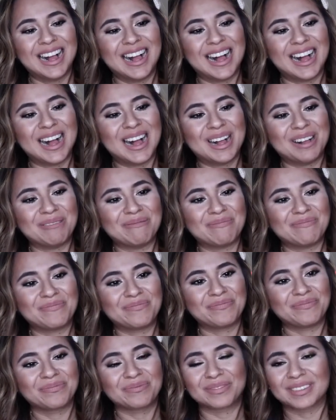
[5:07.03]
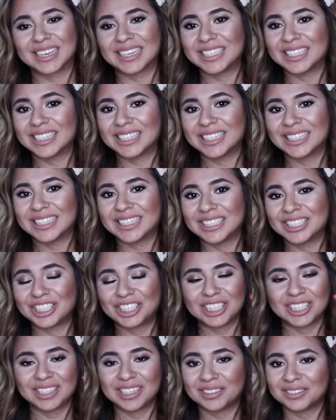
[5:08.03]
Um,
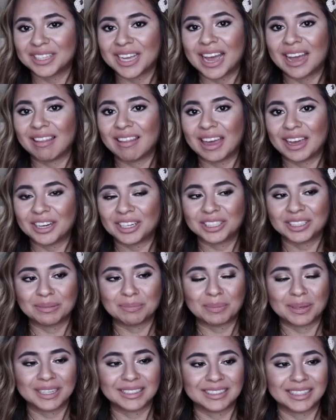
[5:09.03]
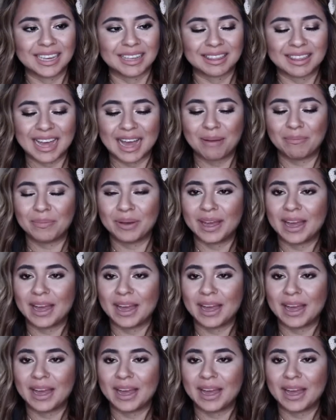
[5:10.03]
she loves highlighters and pens like that,